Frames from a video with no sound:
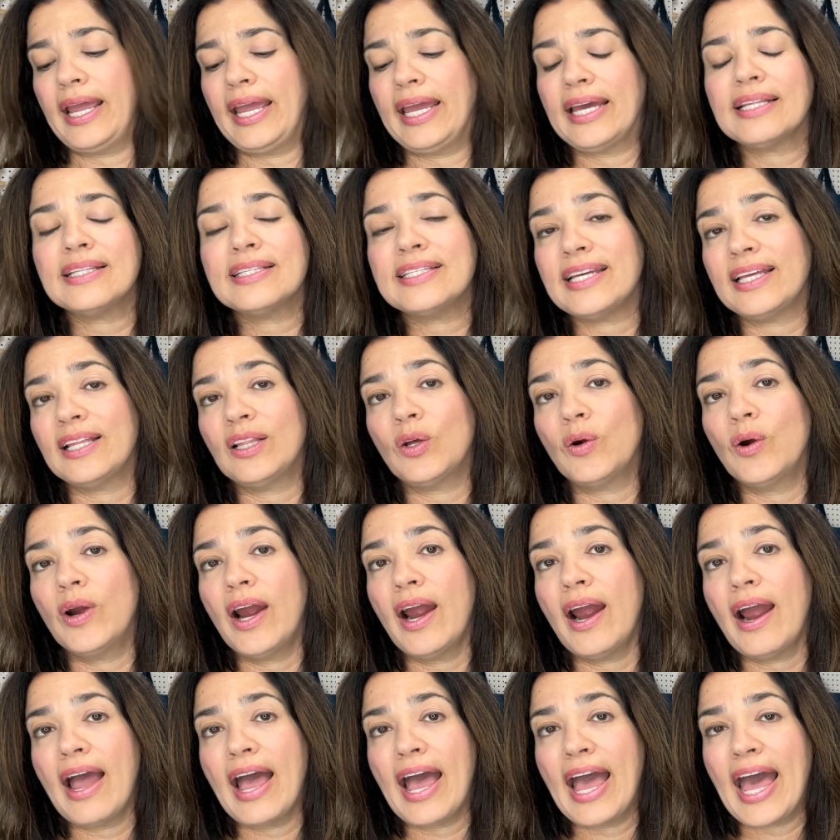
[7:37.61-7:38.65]
Ann
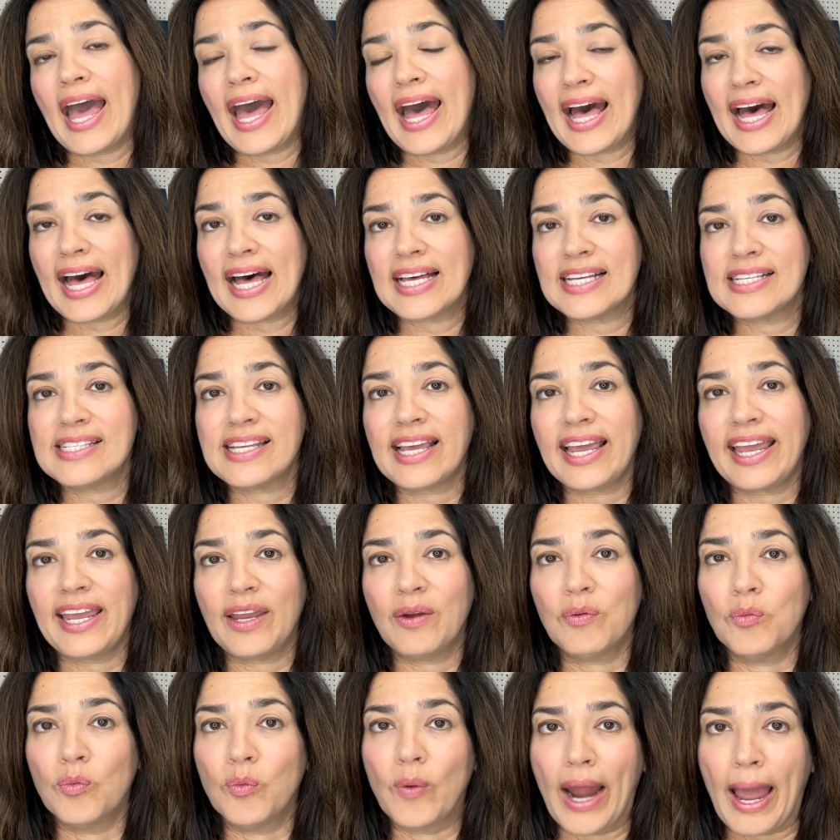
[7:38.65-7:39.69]
Taylor has a
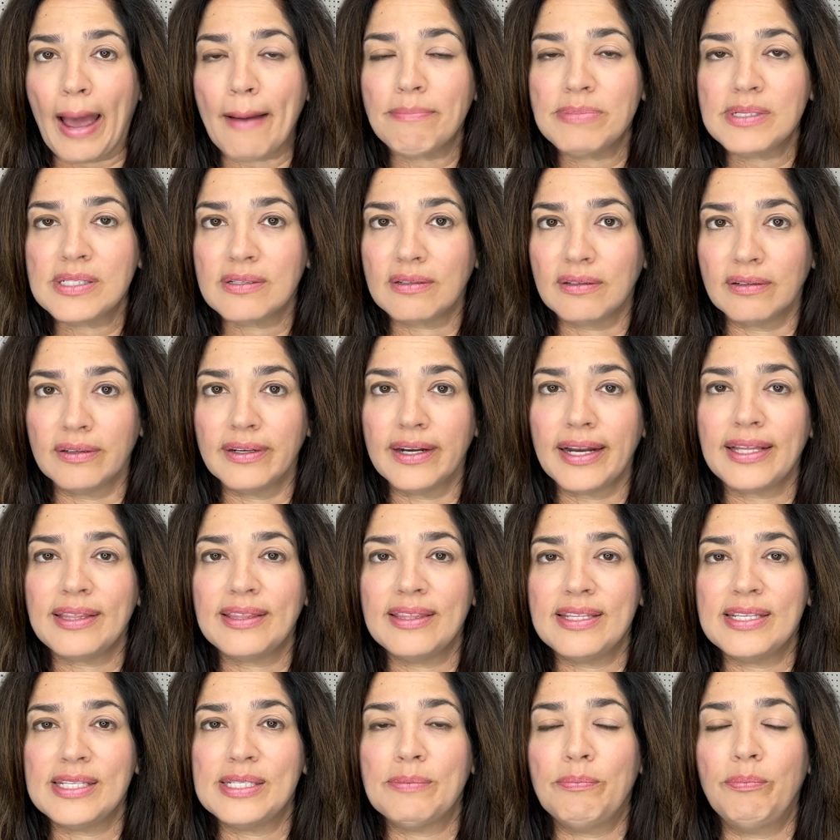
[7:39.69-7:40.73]
wrap skirt in
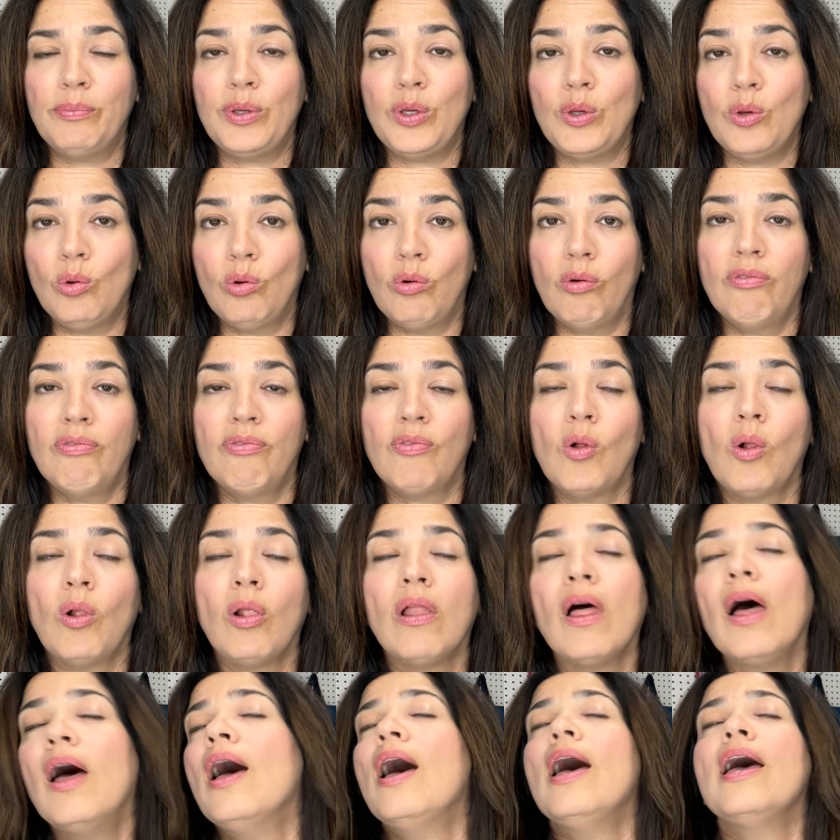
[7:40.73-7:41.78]
this
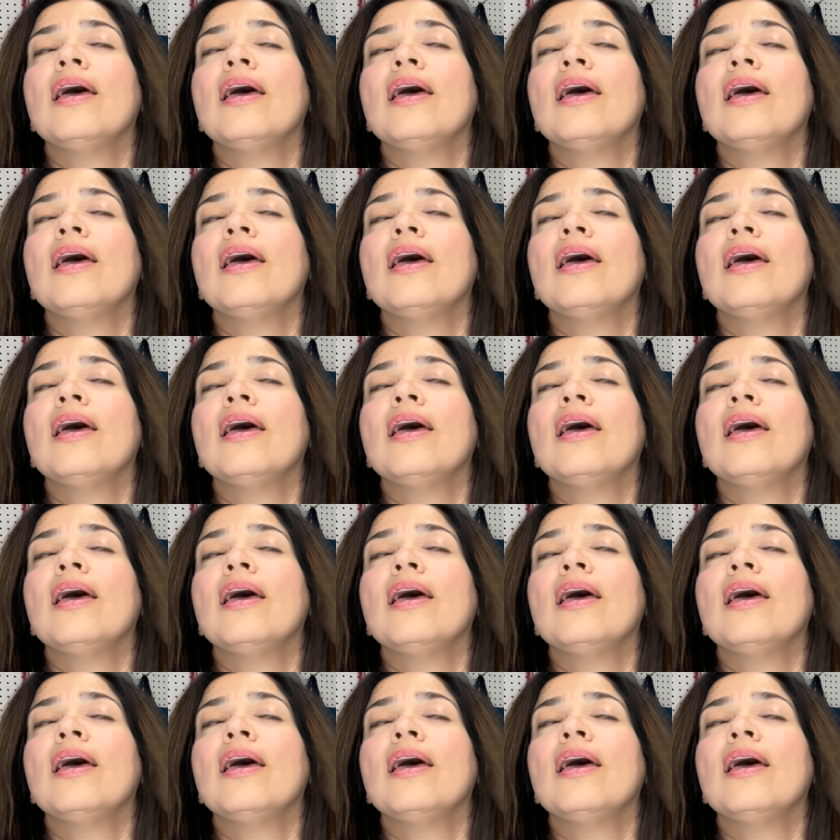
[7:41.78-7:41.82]
beautiful